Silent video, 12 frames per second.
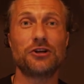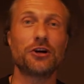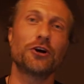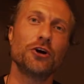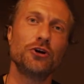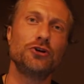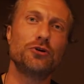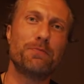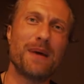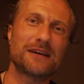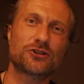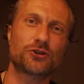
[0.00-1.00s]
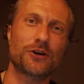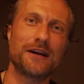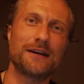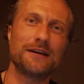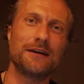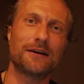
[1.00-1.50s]
year your best
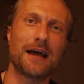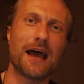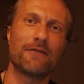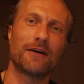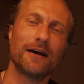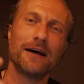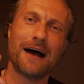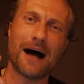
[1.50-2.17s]
trading year ever.